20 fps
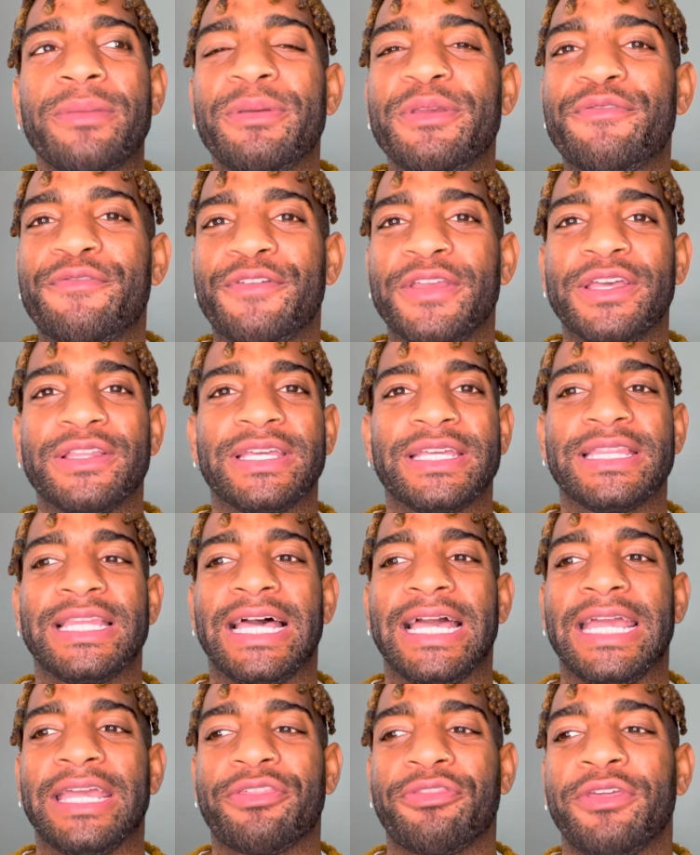be feeling
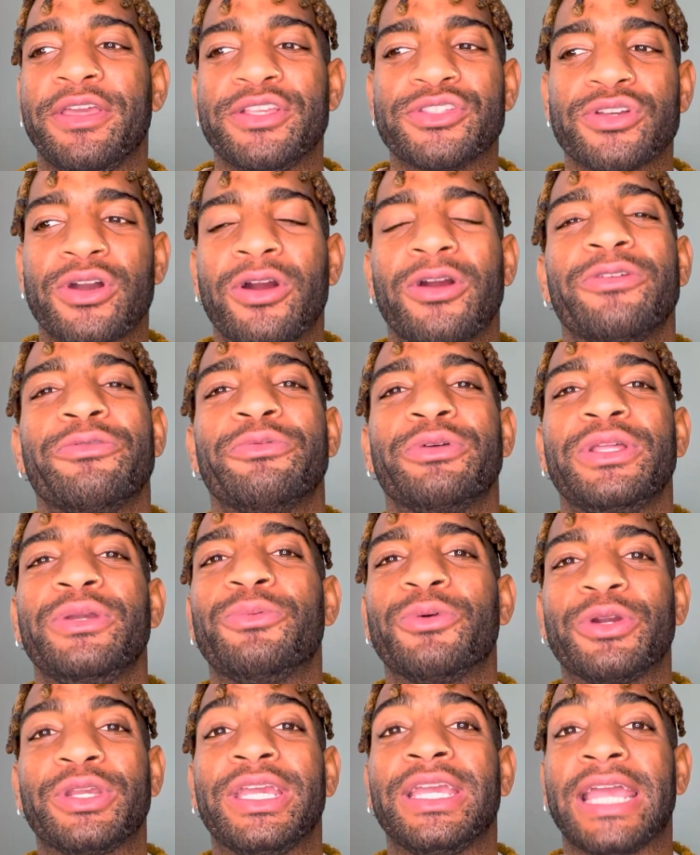like things aren't really
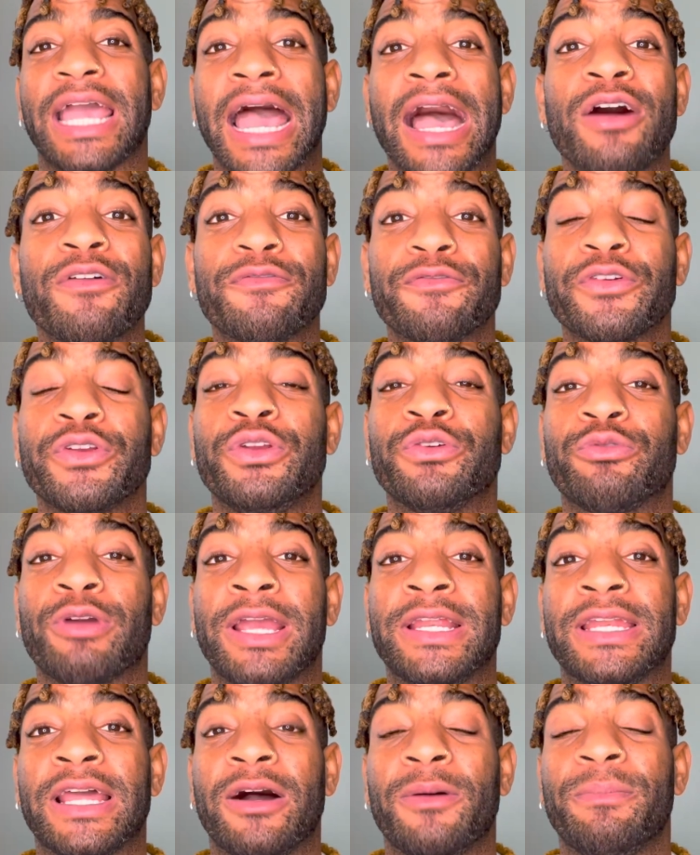working out for you
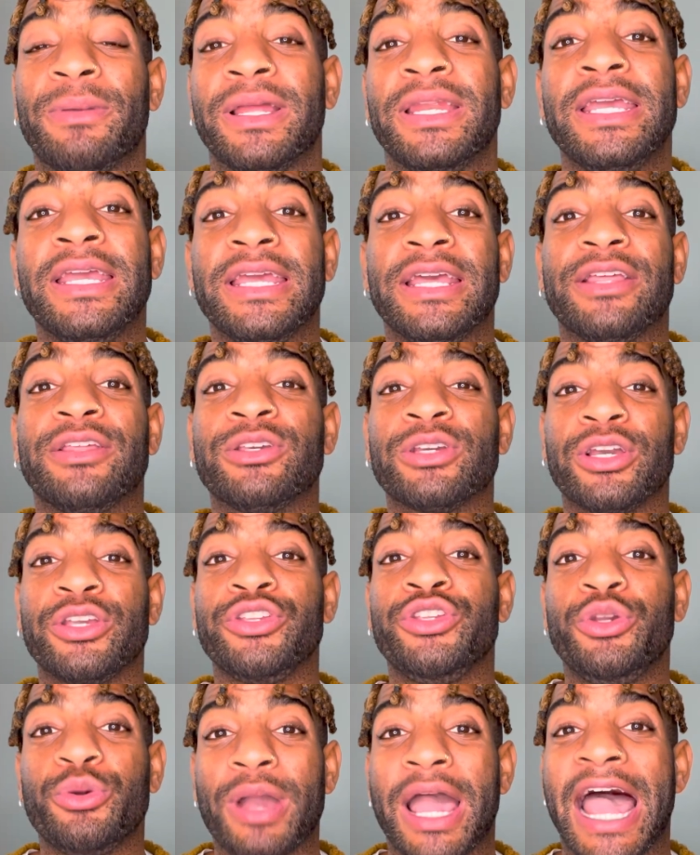right now, but
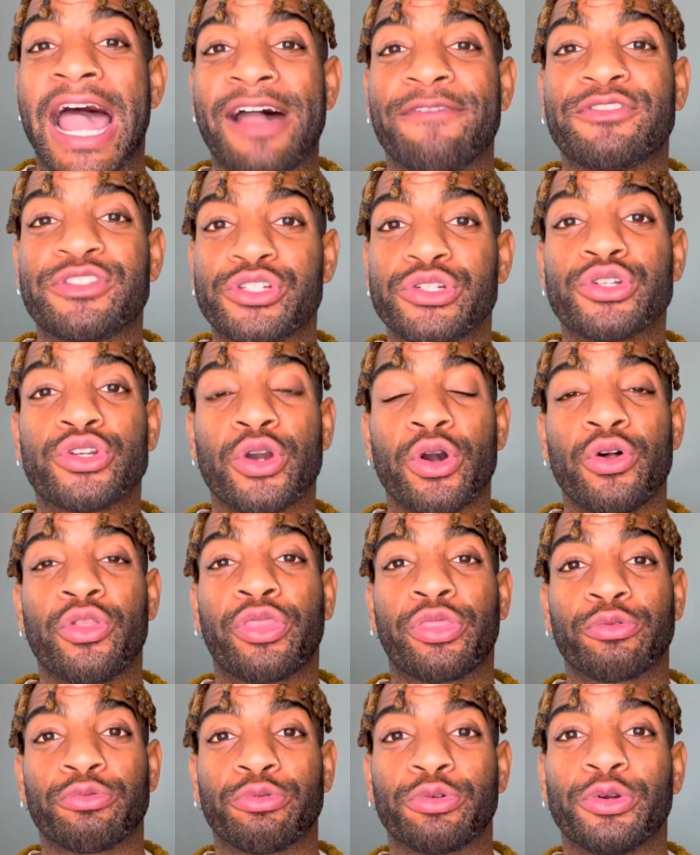you have to go
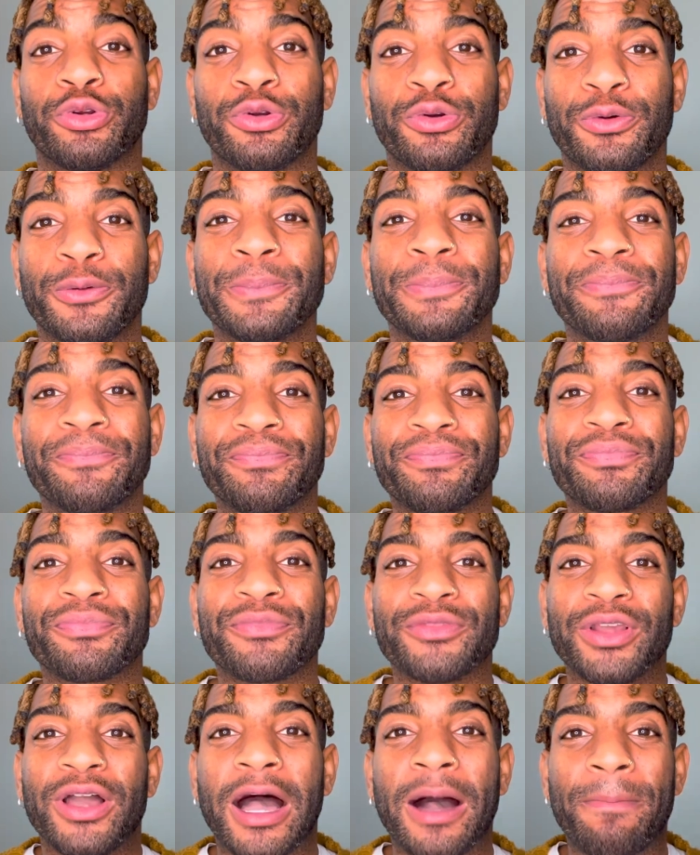through
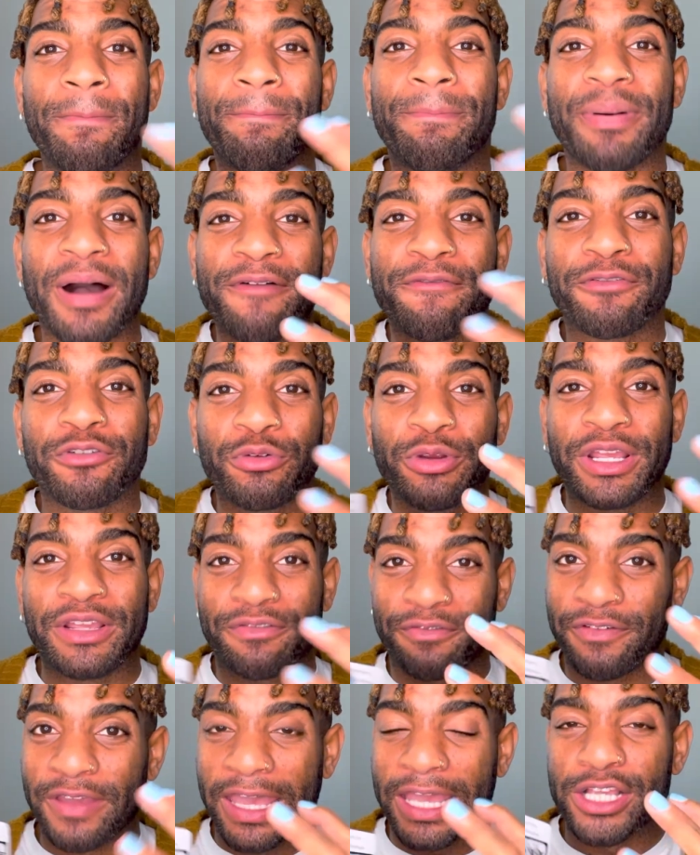a buffering
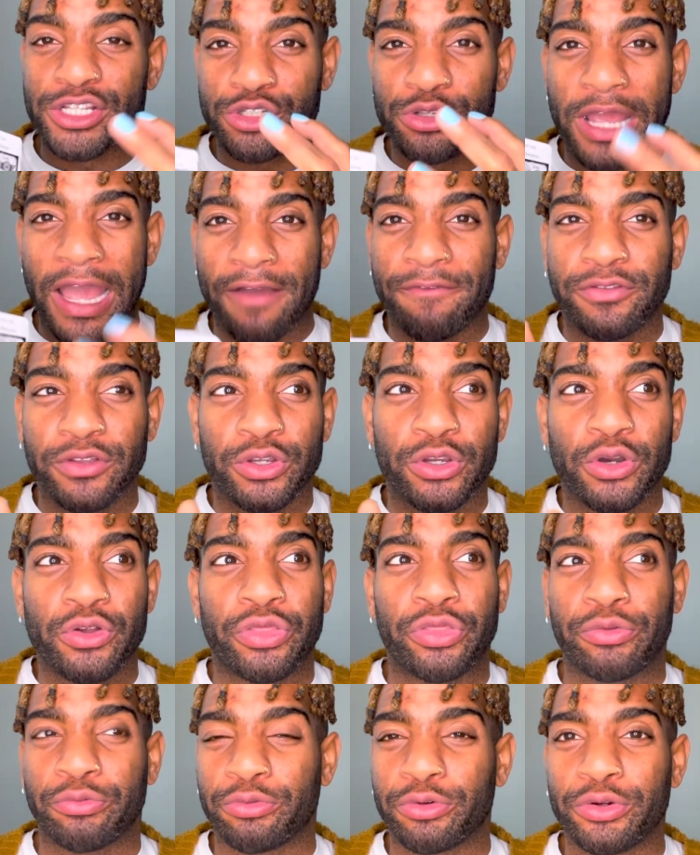phase. You have to go
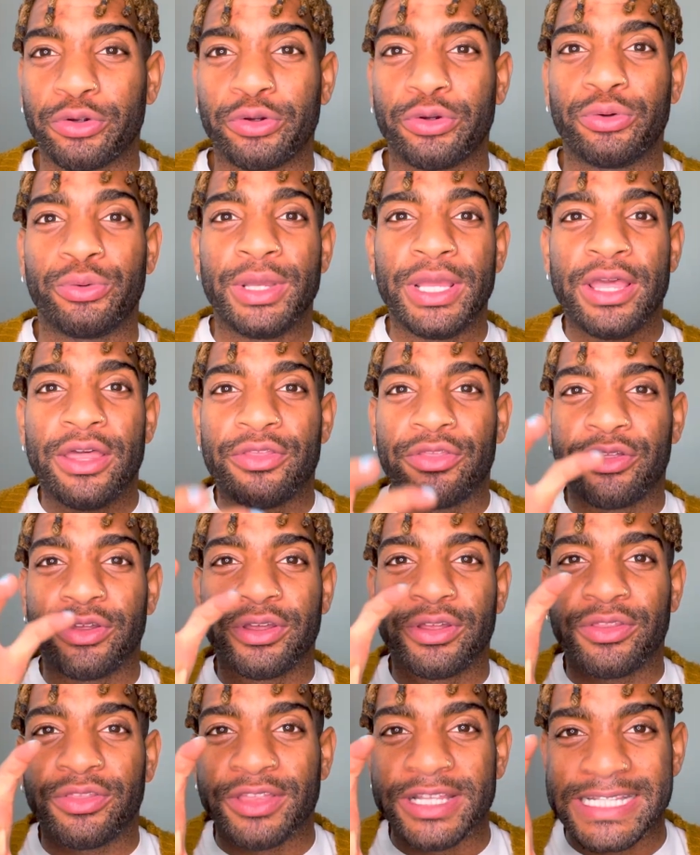through
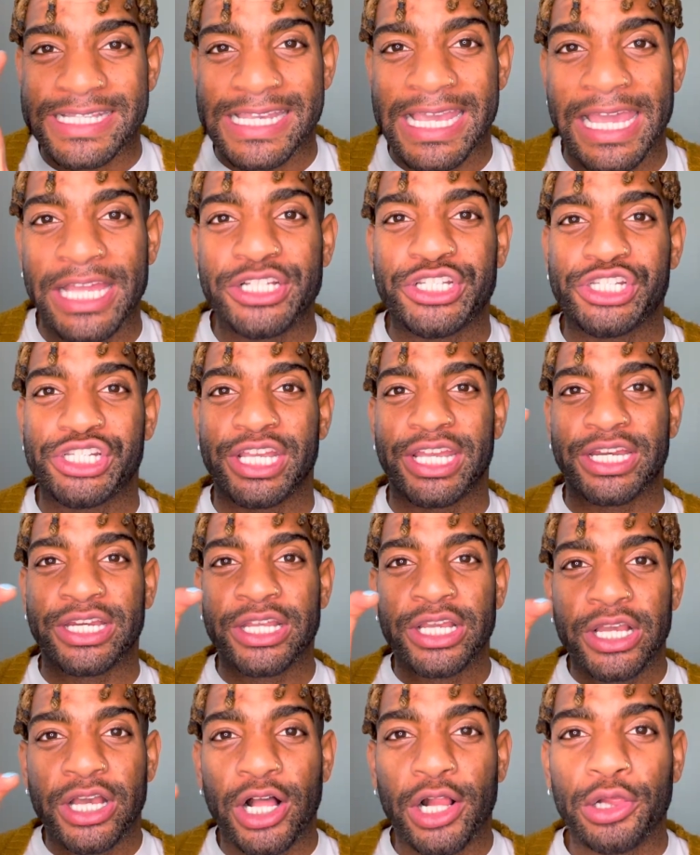the tension
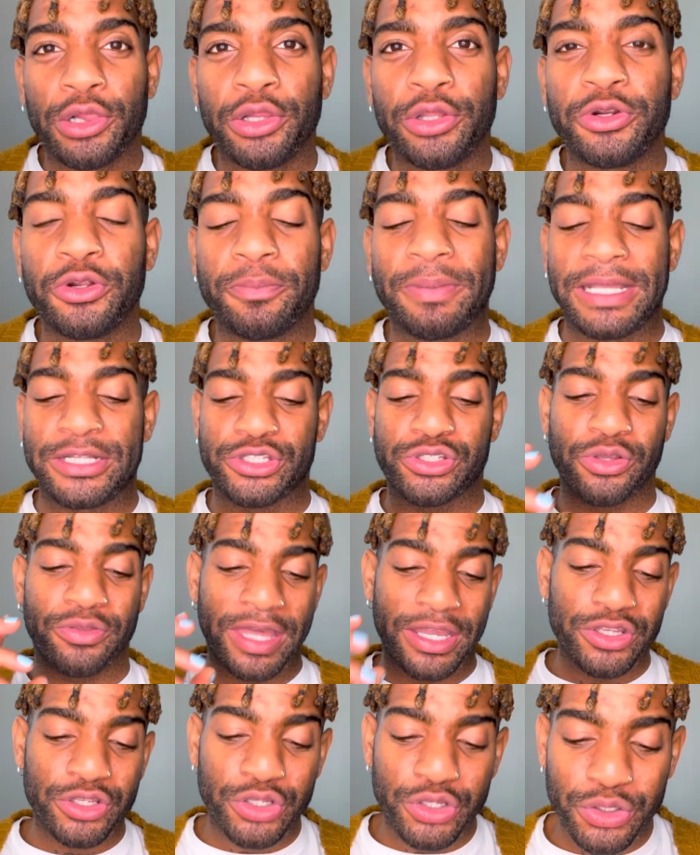a little bit so
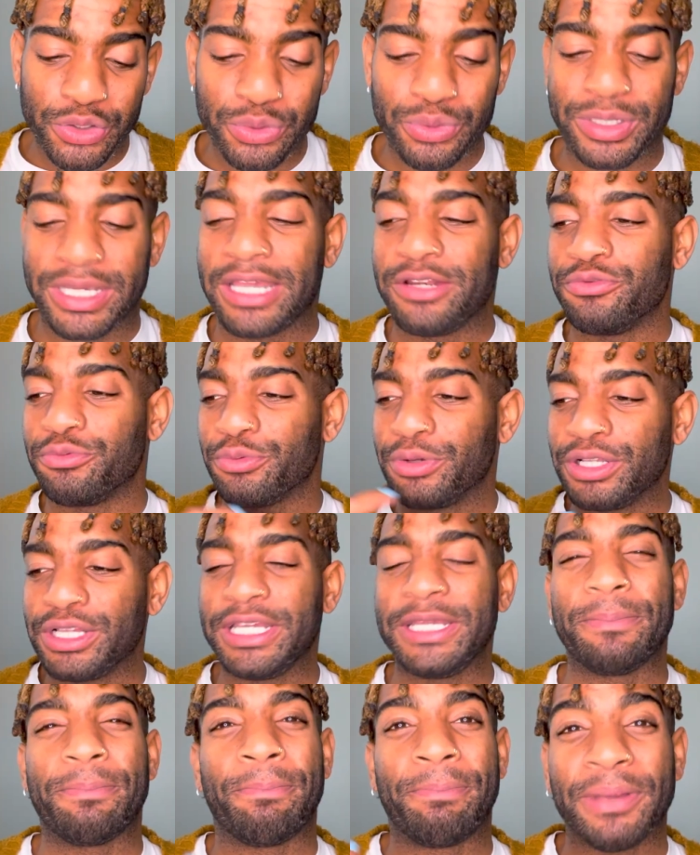that you can
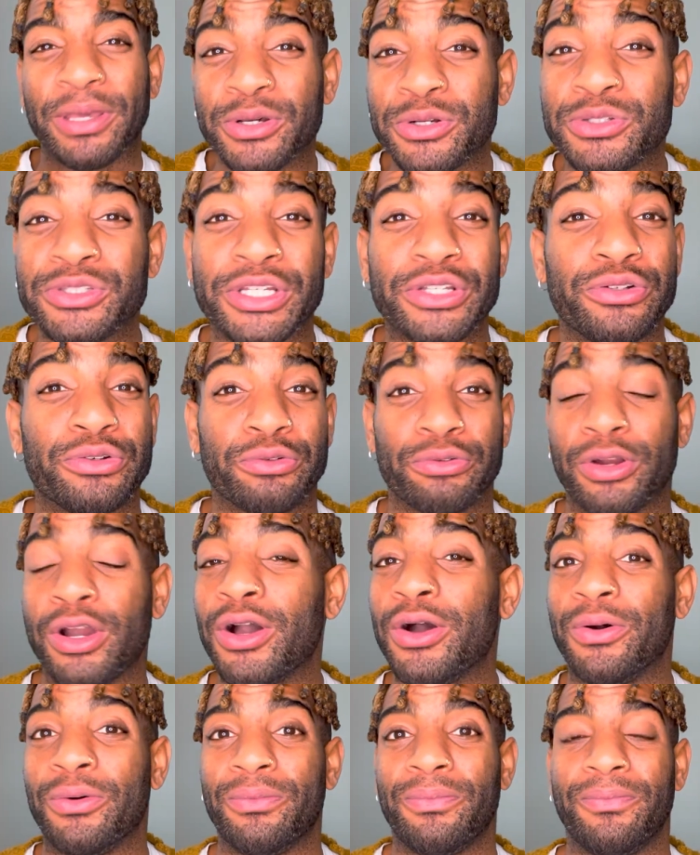really build and
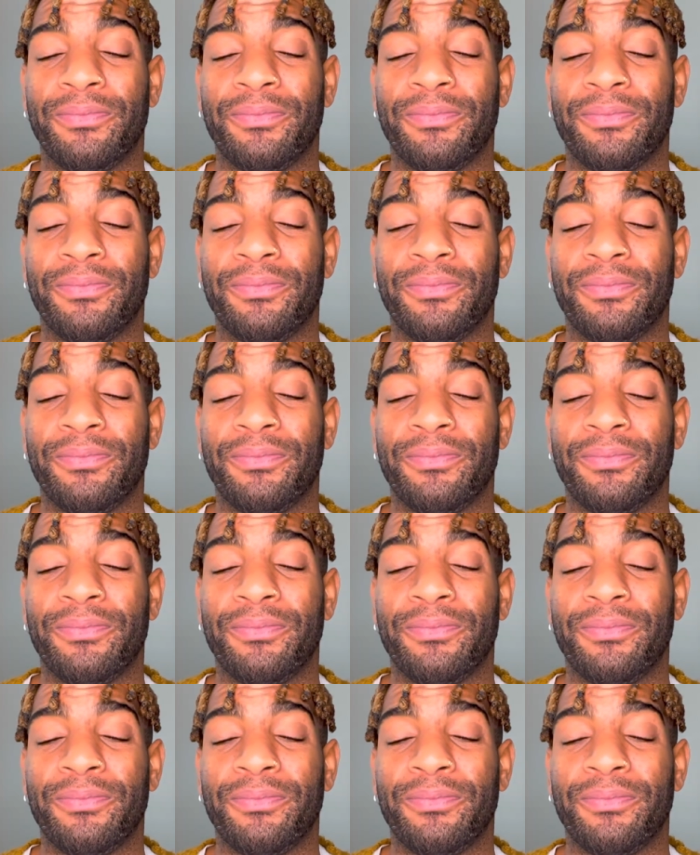grow.